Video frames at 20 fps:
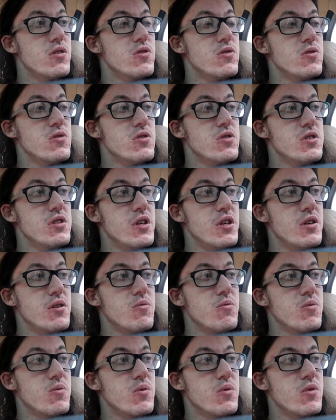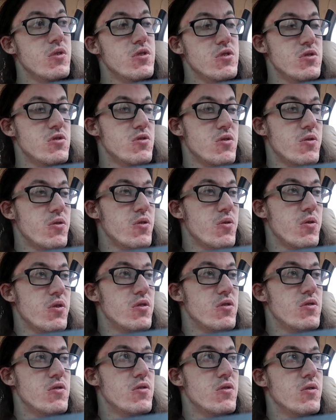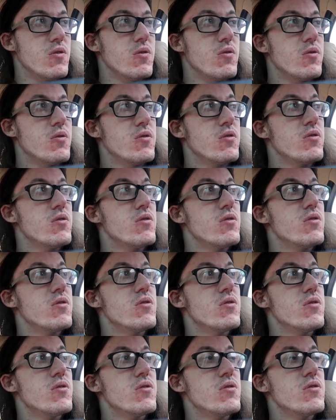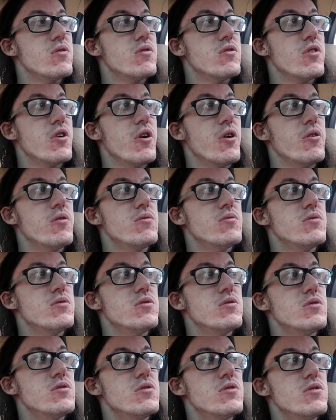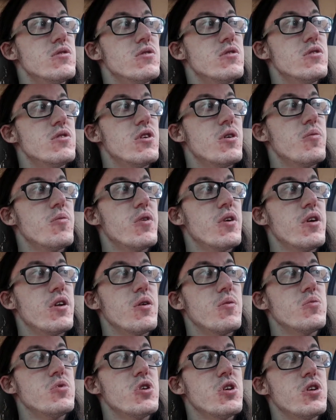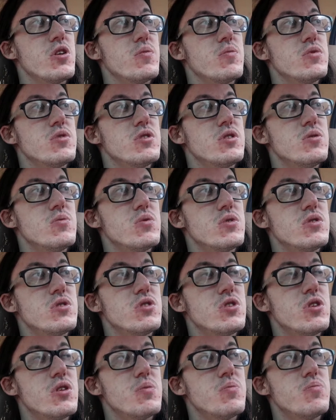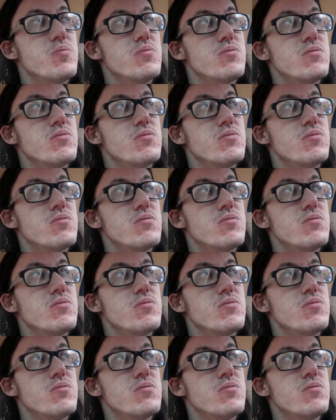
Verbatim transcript: do shit. We just don't know what to do. So I'm gonna hit up Jacob and see what's up.